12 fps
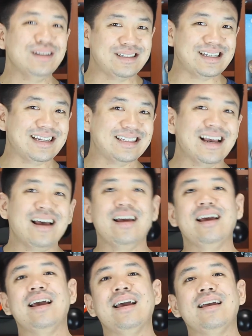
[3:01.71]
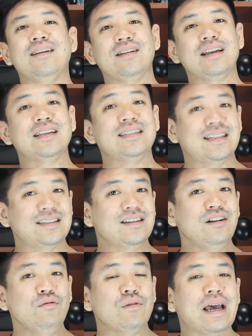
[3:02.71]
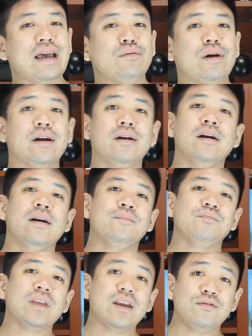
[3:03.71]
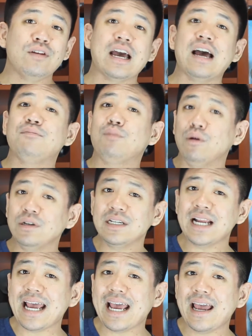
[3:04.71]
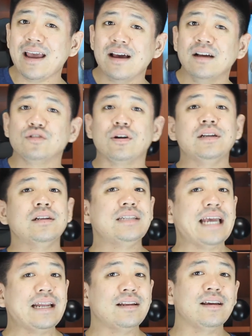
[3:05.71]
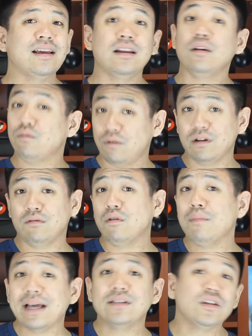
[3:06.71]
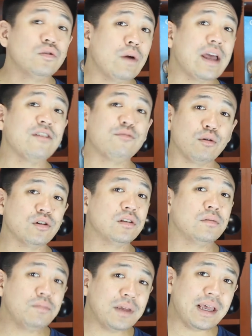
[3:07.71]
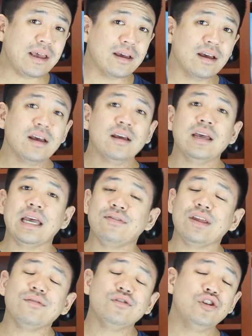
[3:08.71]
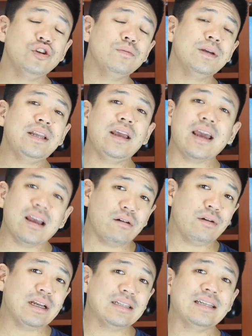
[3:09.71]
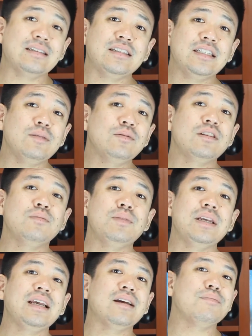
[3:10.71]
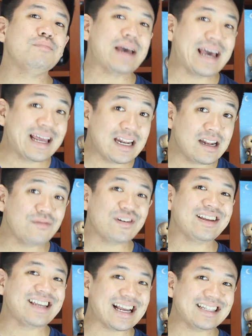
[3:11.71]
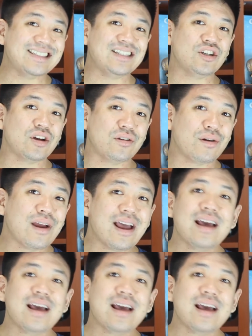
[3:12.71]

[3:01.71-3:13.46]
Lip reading: business. It exists in a way where if you have person A trying to date in a romantic way of person B, if they have too many areas that seem to be competitive against each other,